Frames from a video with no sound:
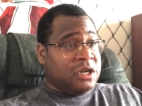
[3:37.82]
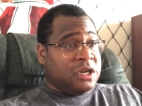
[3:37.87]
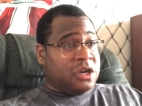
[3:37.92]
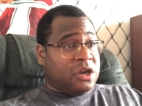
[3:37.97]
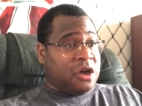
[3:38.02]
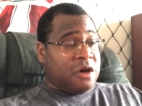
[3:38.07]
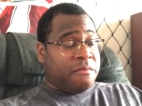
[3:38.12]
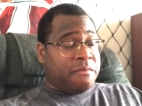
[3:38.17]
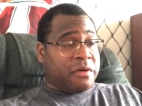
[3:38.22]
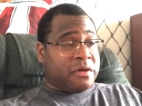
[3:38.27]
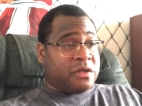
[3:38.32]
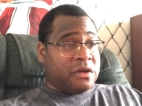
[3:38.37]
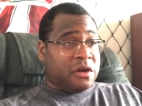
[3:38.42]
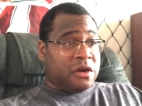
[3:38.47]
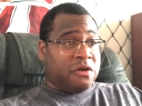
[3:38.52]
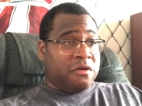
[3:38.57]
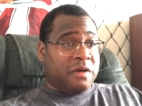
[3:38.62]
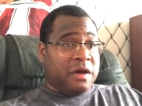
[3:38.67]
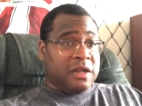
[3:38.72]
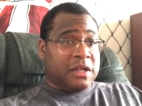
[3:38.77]
numbers are
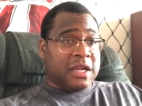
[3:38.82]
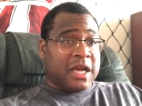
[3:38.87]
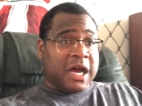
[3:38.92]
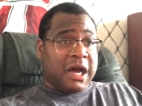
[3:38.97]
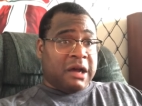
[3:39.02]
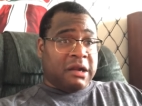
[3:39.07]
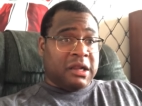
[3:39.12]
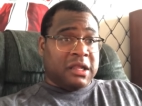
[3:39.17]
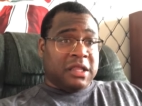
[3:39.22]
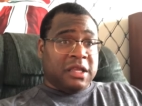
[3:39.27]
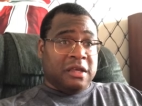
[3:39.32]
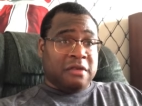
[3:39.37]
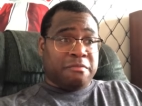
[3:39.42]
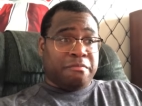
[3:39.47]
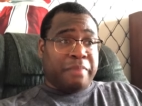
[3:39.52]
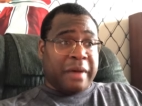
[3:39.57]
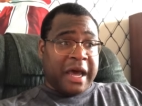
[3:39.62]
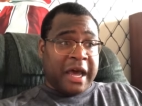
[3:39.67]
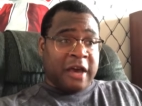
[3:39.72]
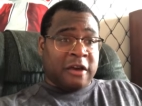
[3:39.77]
going down and these
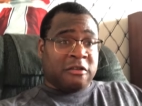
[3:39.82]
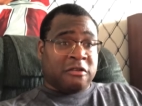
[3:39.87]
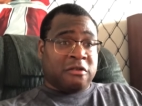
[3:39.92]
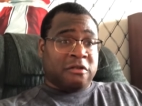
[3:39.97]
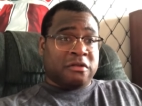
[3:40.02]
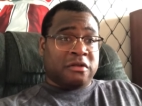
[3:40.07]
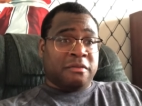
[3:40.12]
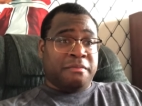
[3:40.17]
banksters